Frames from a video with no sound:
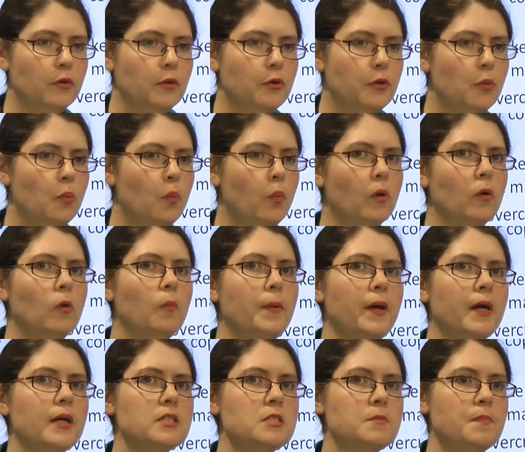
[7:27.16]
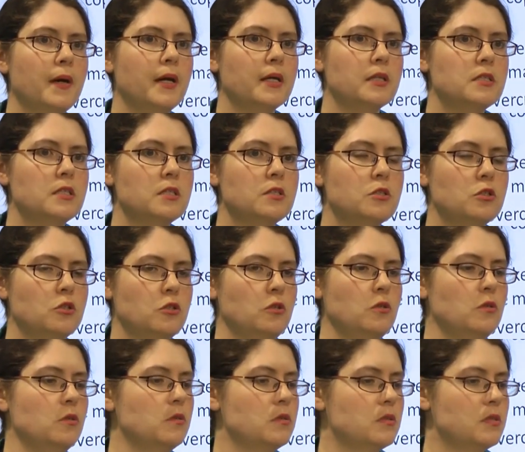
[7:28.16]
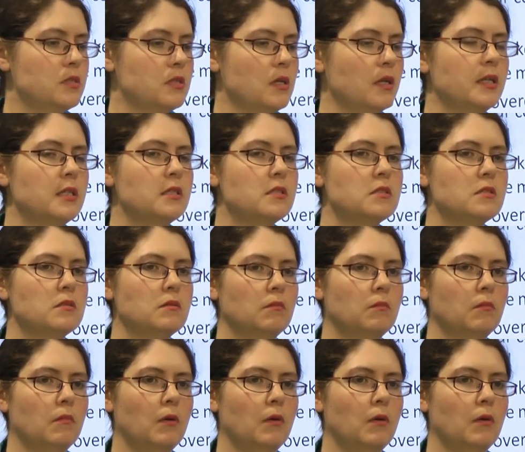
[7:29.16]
You will be expected to cite